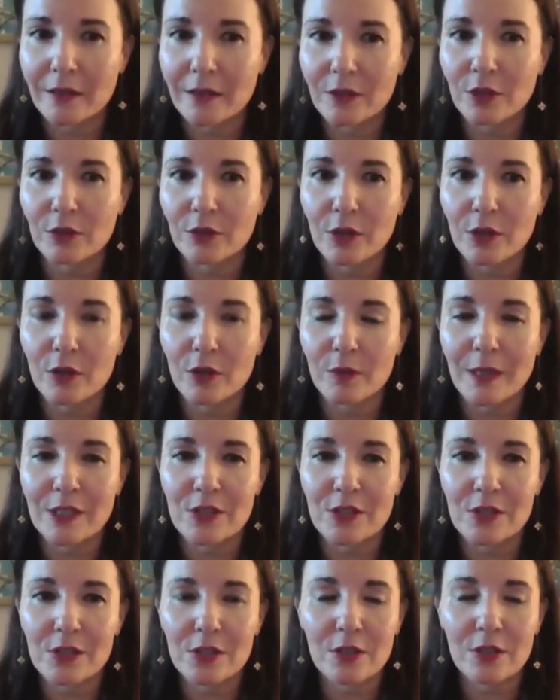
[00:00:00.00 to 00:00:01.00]
in your lower
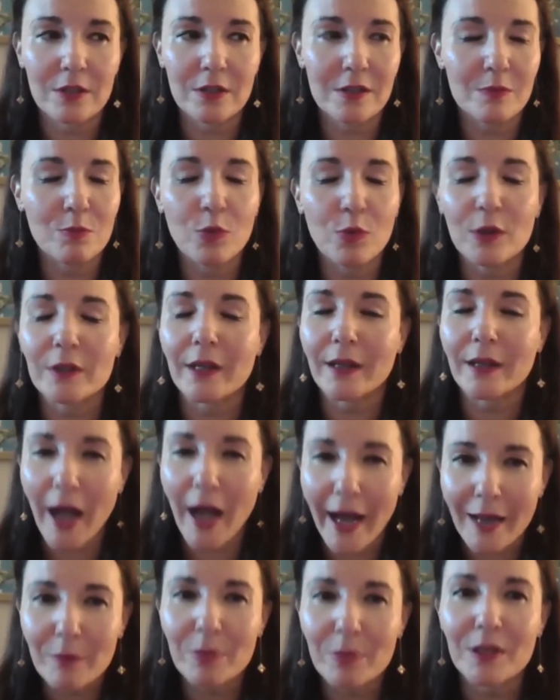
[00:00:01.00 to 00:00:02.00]
register. It's more like
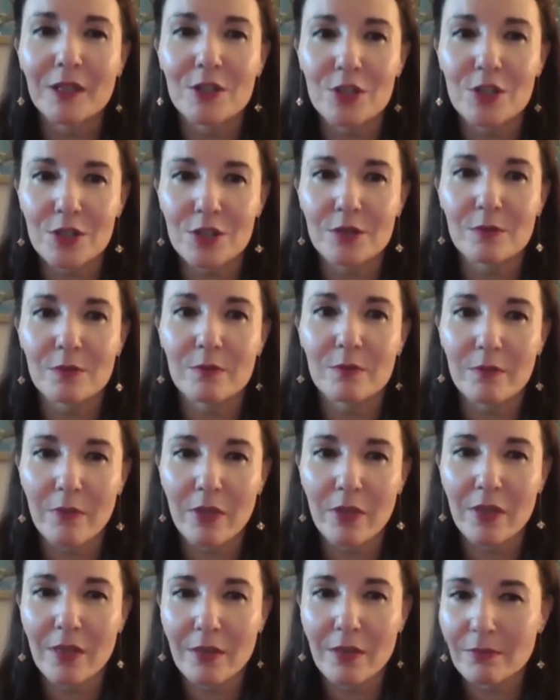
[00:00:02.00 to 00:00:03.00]
high pitch
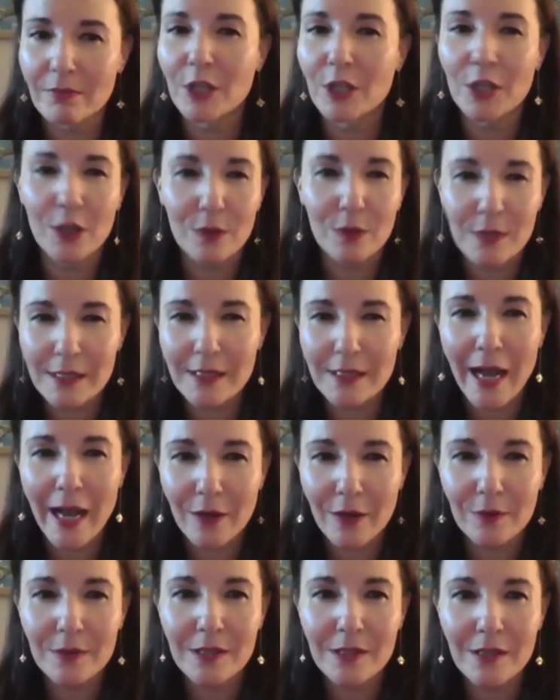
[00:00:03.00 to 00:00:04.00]

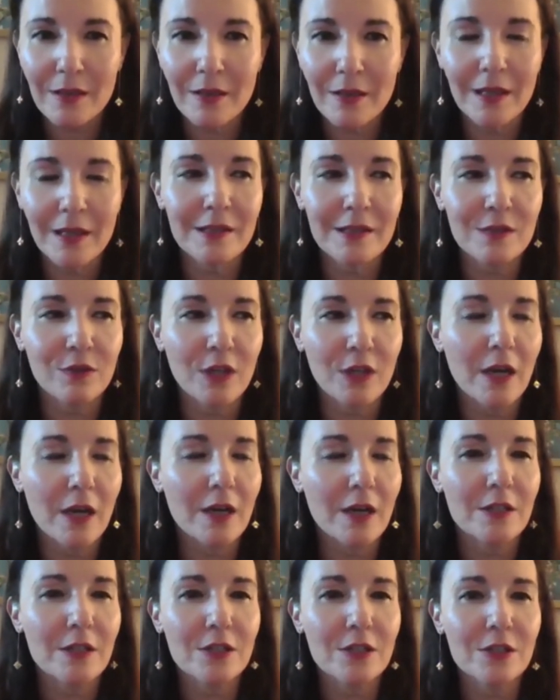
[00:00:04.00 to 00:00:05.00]
sounds and things for
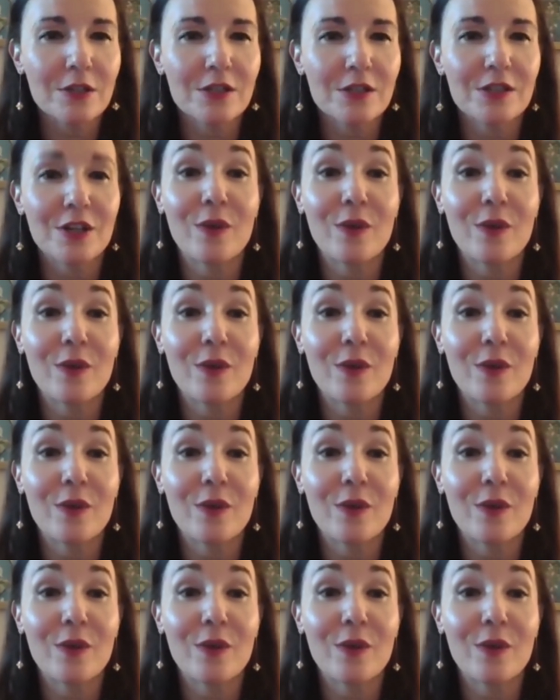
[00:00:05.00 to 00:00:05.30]
characters.